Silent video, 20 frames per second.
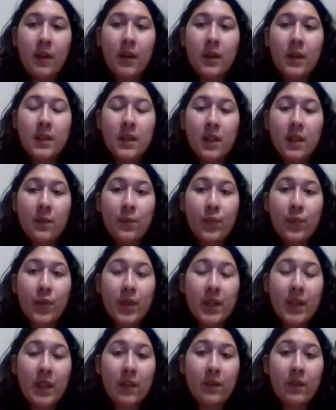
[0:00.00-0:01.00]
Some
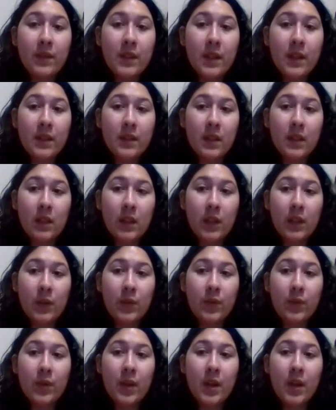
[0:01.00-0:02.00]
prenatal tests
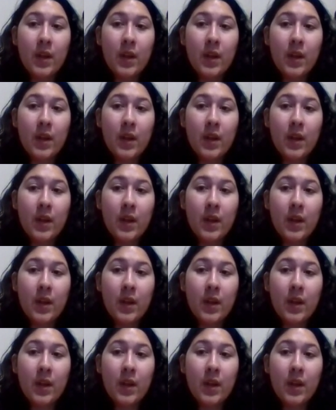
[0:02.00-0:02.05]
include